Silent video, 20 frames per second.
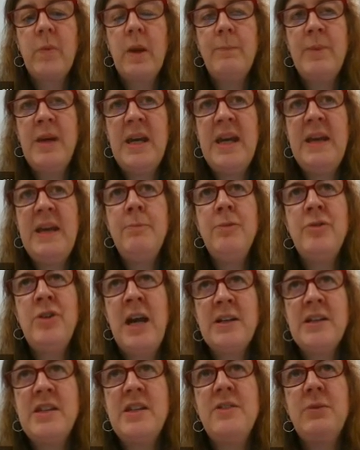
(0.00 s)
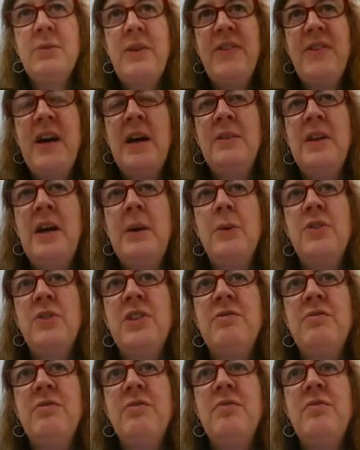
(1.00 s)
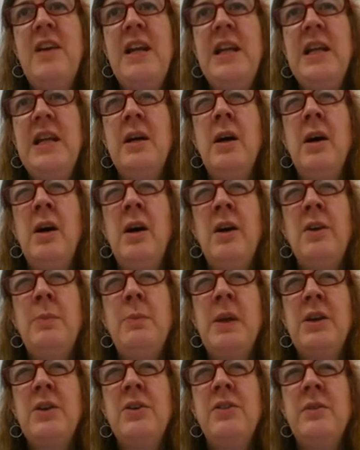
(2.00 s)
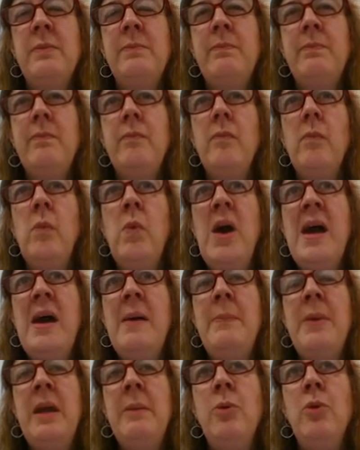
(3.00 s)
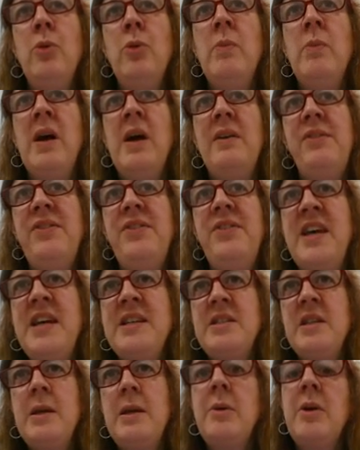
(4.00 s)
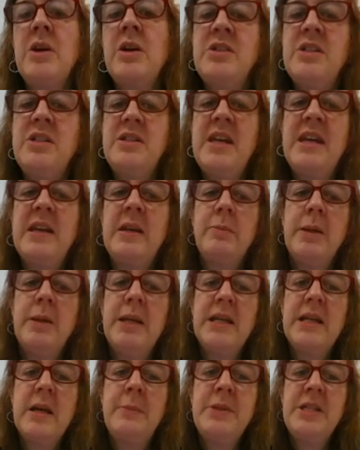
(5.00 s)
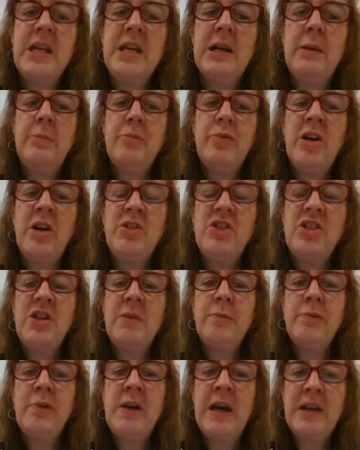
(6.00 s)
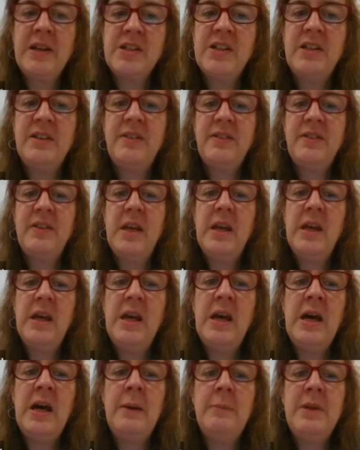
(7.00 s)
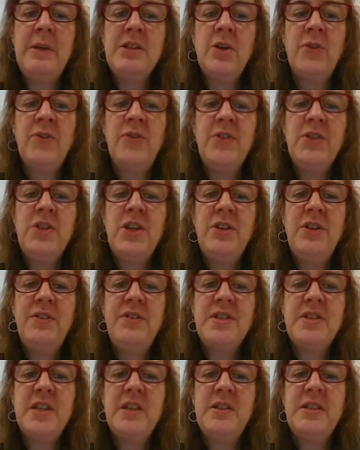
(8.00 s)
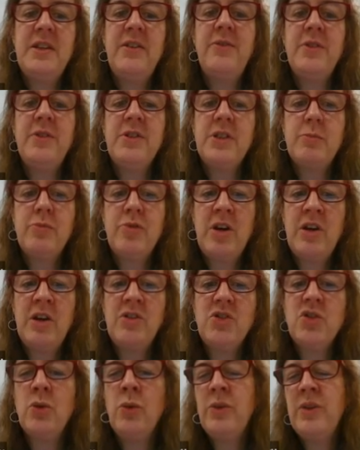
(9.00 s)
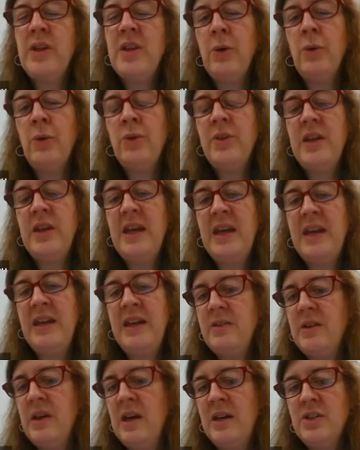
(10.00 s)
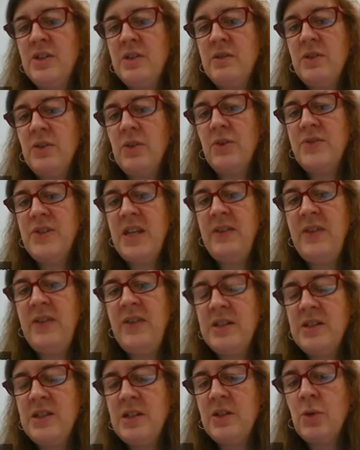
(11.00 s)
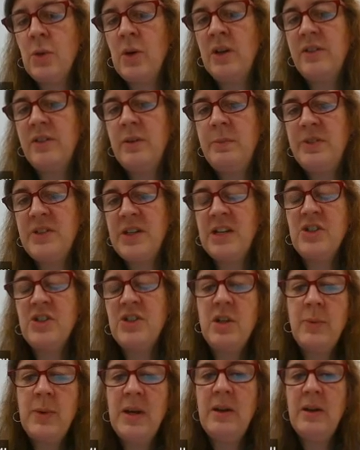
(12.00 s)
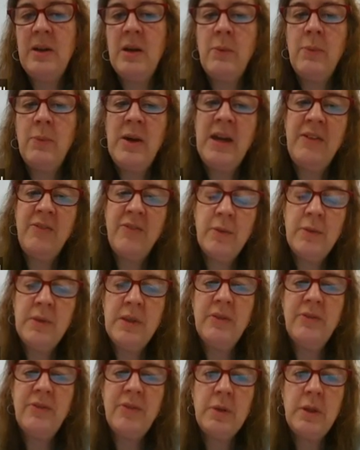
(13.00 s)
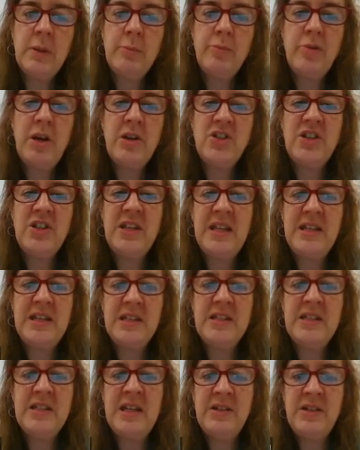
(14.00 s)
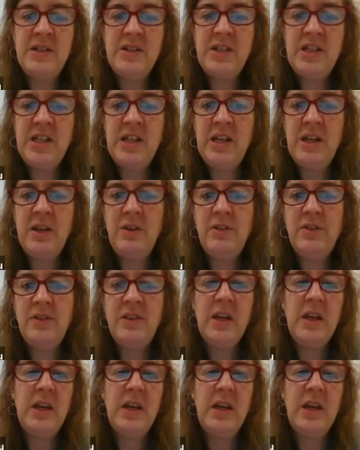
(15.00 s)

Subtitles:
But in practice, we found that was really hard, because where people might have said that they were going to take a particular approach, in practice they'd often used a different approach, or they had sort of deviated quite substantially away from the approach they'd intended to use.